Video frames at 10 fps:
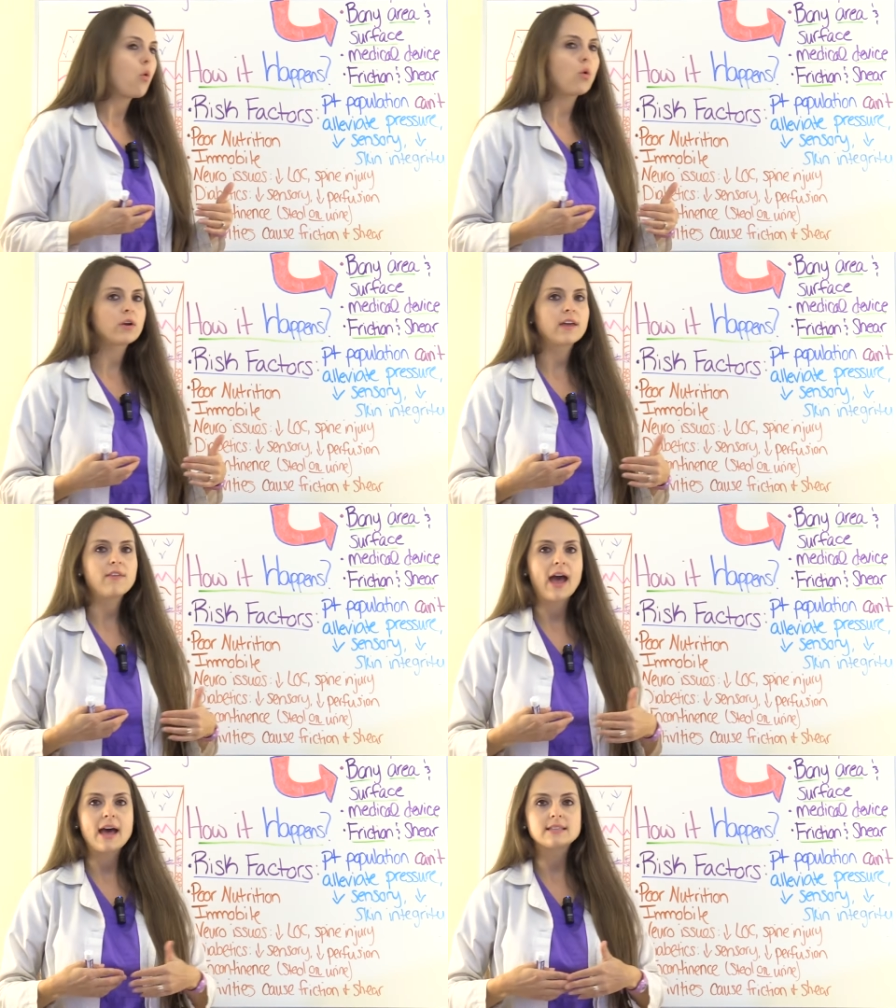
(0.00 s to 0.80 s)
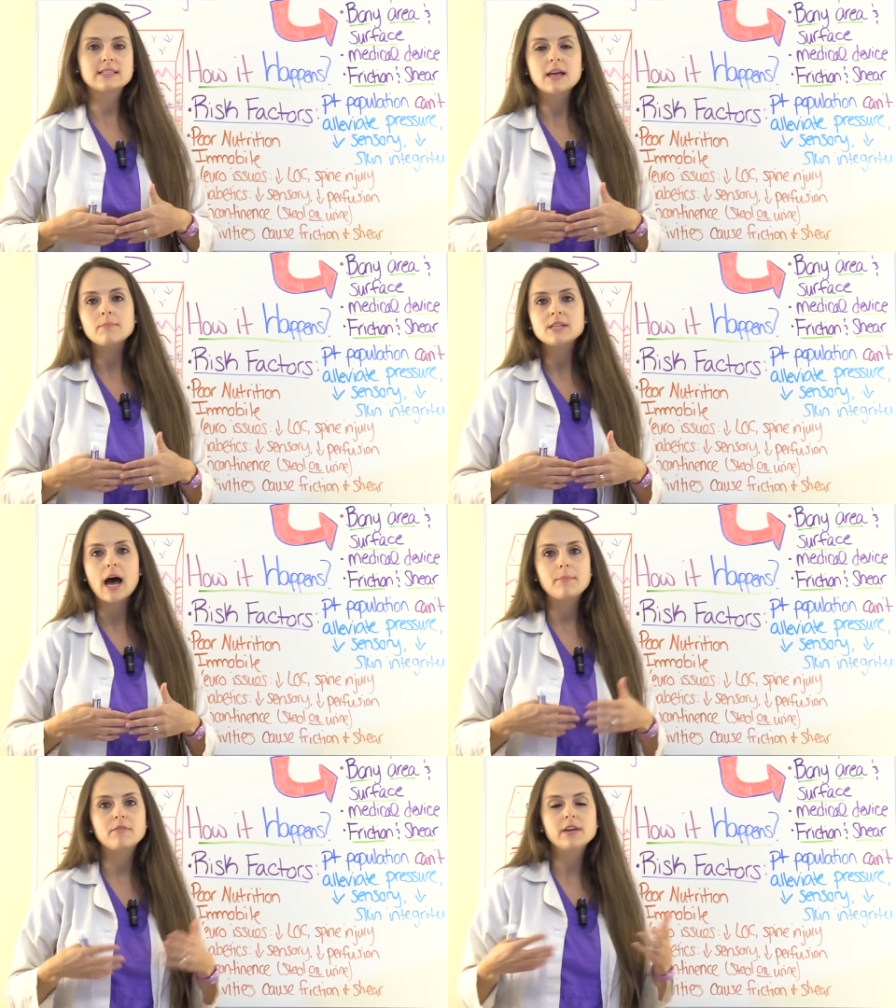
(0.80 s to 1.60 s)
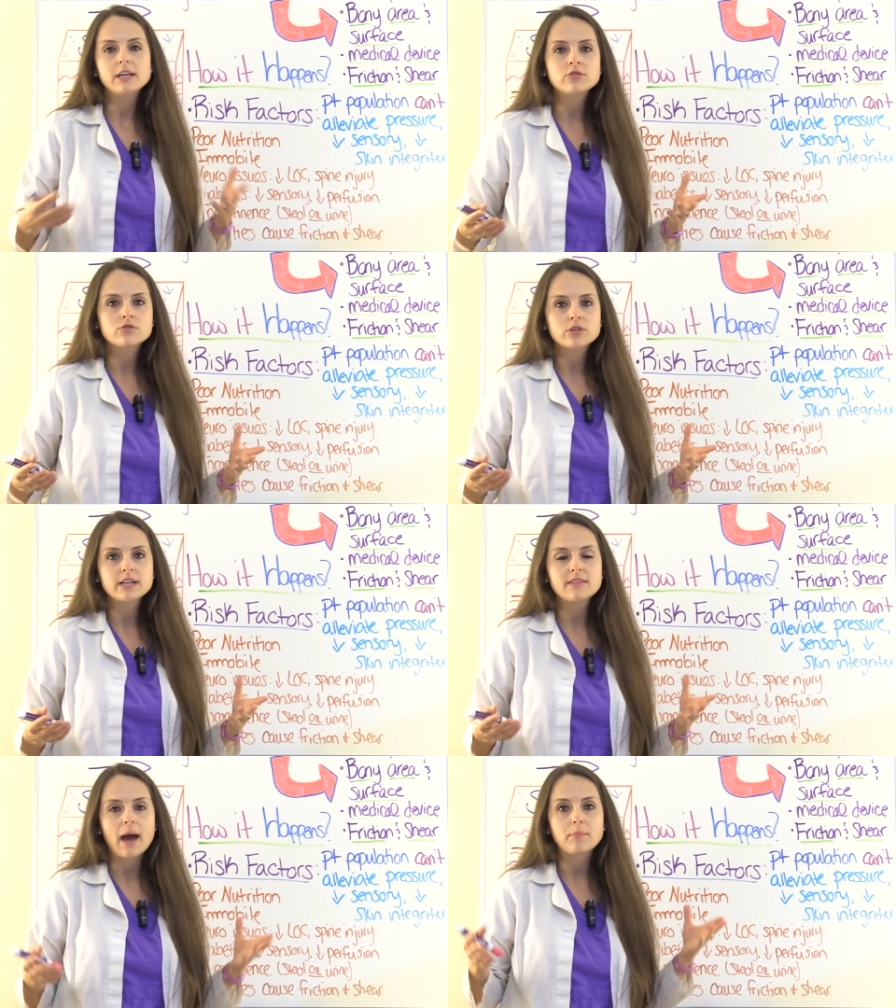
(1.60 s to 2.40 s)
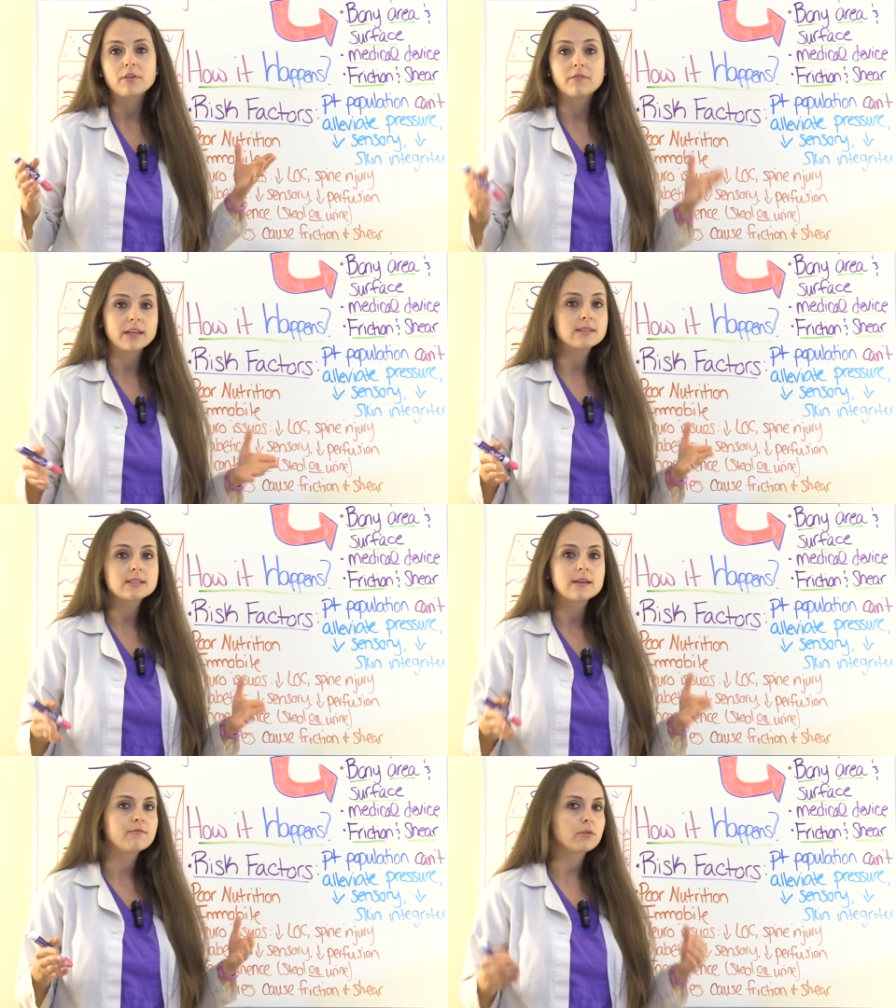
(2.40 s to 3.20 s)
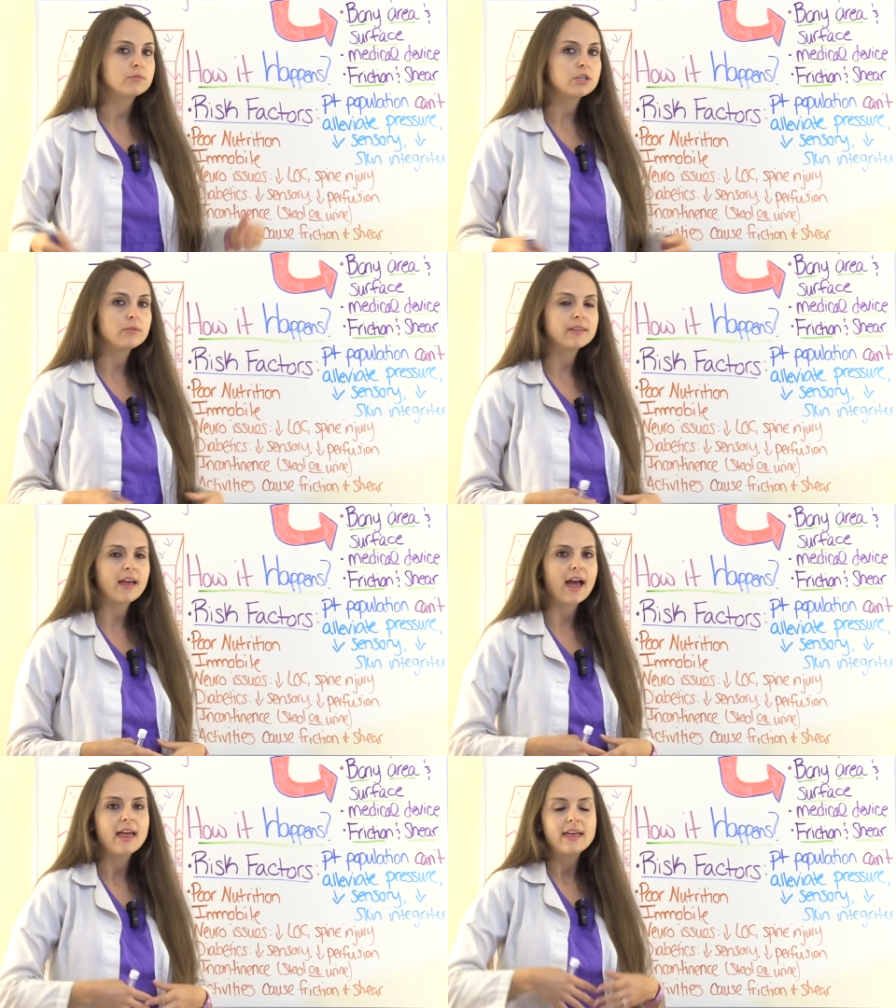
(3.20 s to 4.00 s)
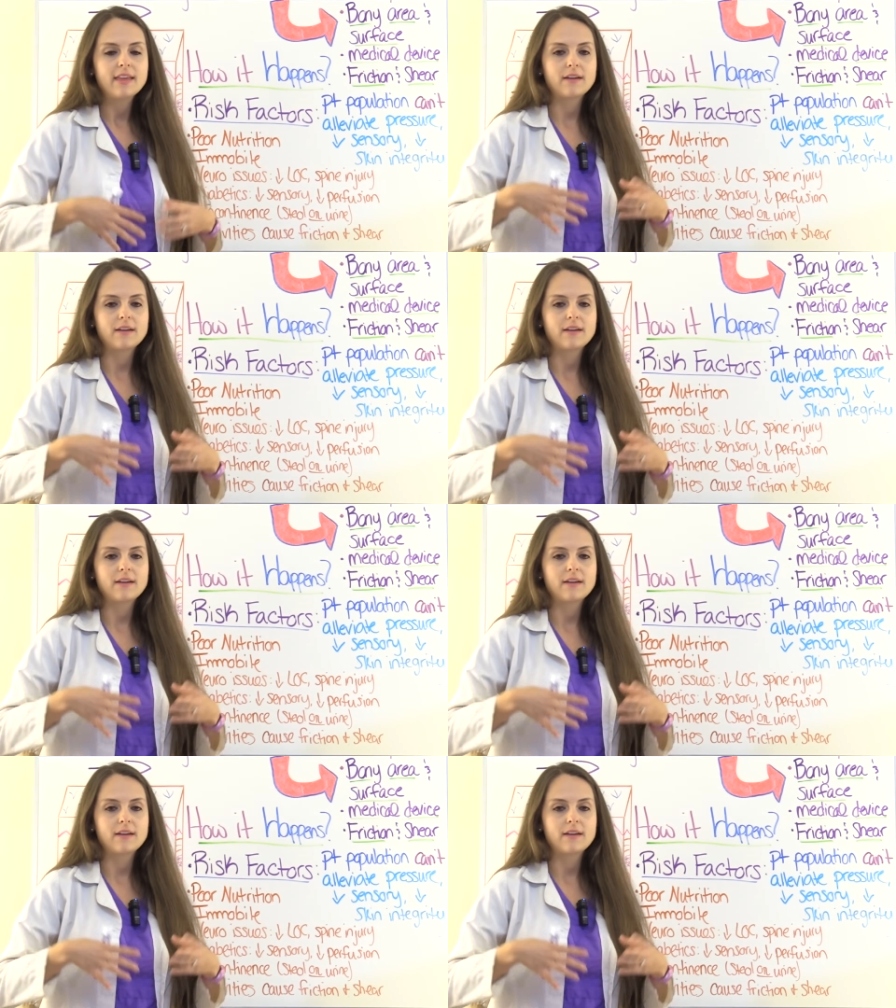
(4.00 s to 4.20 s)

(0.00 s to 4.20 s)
or they've had some type of injury that prevents them from doing that.